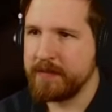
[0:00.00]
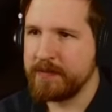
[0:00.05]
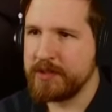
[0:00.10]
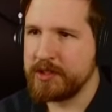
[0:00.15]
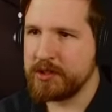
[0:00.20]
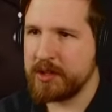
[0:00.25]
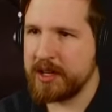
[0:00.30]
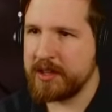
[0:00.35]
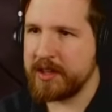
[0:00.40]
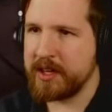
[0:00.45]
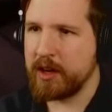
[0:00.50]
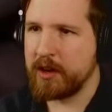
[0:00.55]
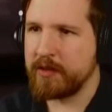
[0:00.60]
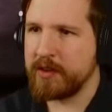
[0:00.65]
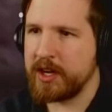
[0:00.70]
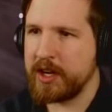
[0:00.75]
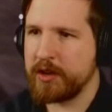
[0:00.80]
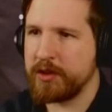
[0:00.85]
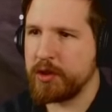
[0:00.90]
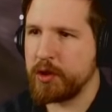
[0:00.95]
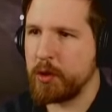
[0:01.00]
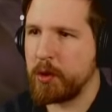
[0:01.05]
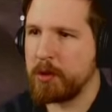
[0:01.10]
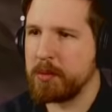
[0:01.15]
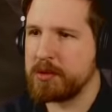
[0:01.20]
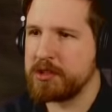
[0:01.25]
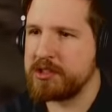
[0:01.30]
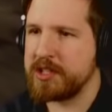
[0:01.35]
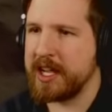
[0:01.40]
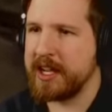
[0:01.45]
Is there anything over here? The
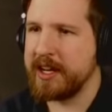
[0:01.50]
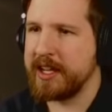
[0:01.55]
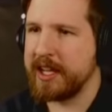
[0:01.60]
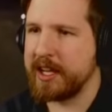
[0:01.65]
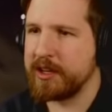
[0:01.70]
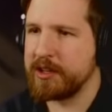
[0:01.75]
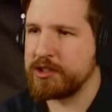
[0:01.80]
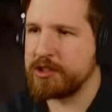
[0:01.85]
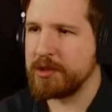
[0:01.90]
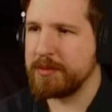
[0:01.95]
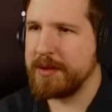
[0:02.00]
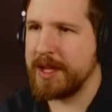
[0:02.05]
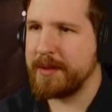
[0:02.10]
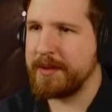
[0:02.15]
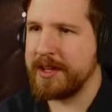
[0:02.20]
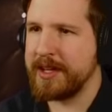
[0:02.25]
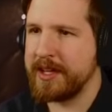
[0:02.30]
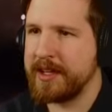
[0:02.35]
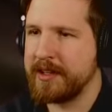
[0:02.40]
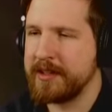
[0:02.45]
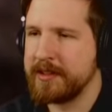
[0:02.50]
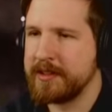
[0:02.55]
corner's standing here, so maybe.